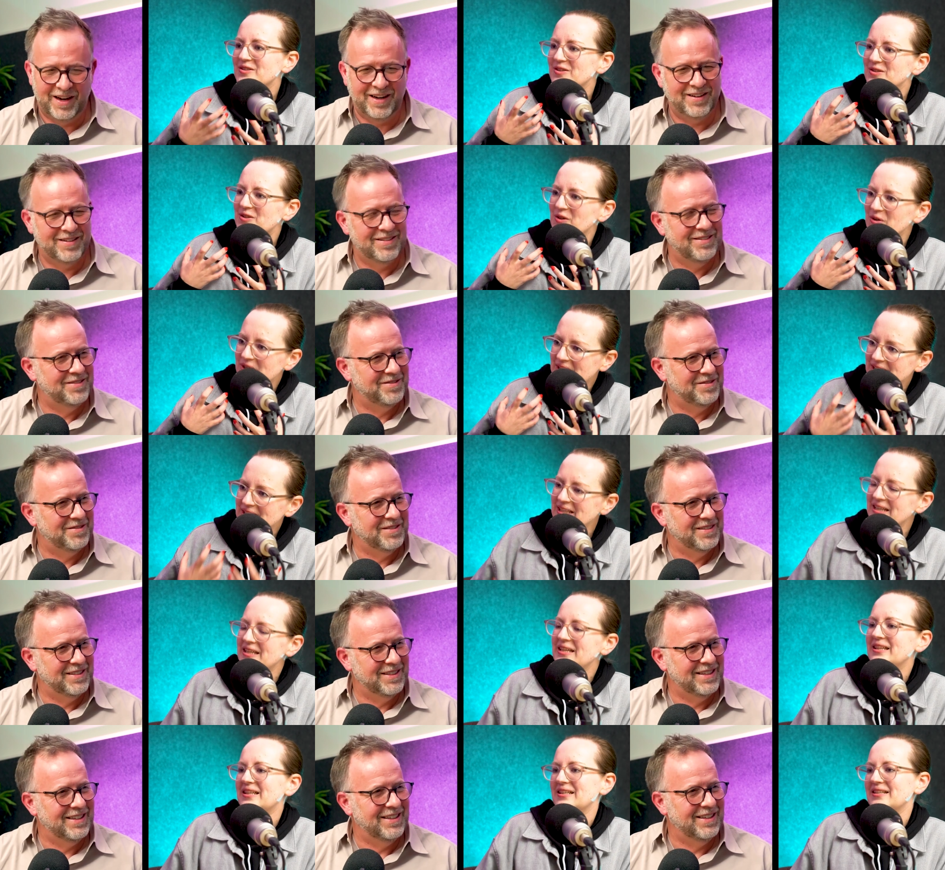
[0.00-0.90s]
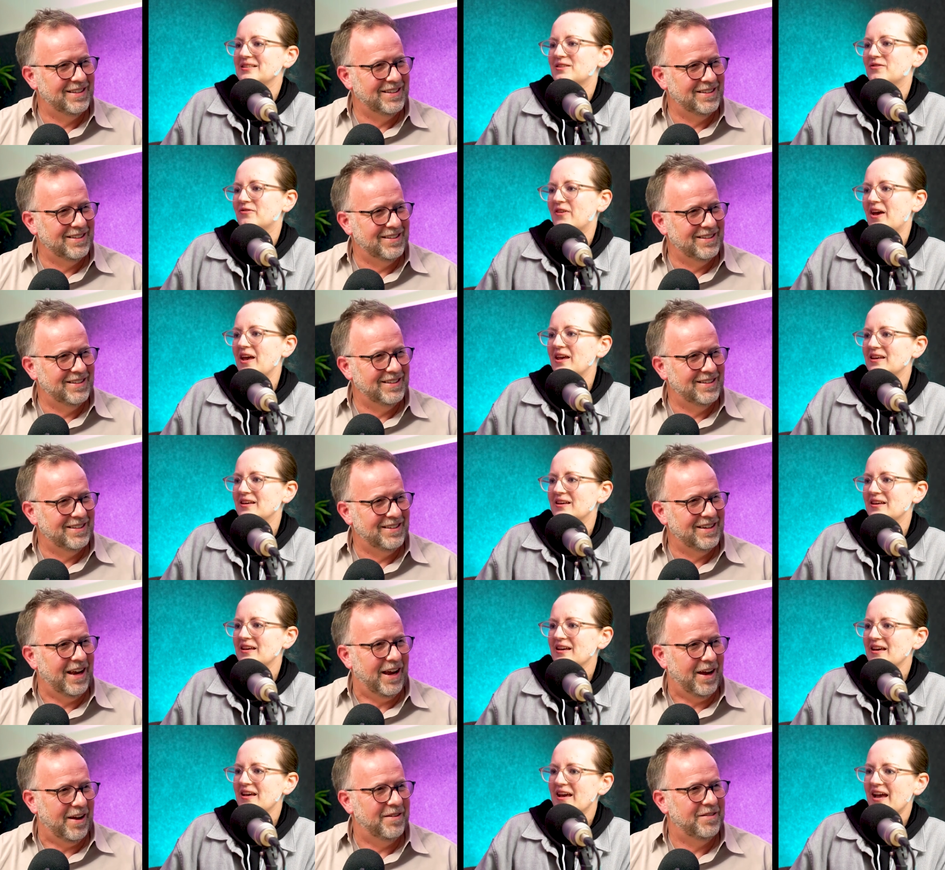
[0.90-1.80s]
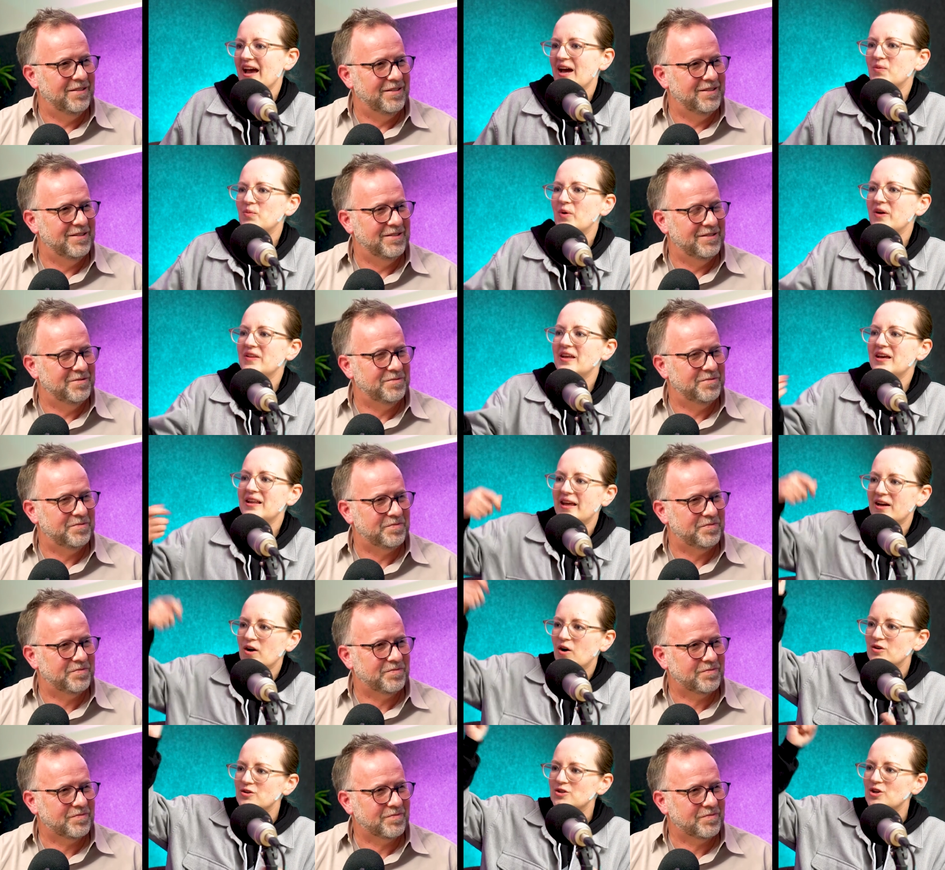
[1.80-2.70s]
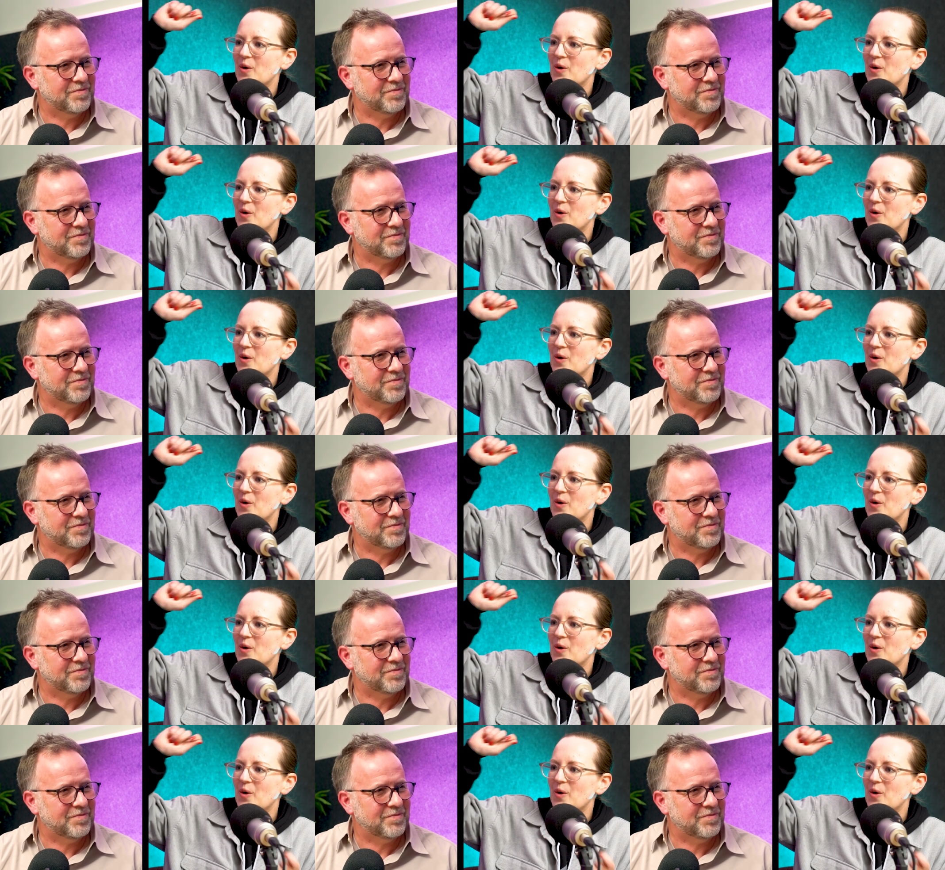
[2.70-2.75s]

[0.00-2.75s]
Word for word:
Speaker 1: it's so clear that it's fake. Yeah. And when they're like on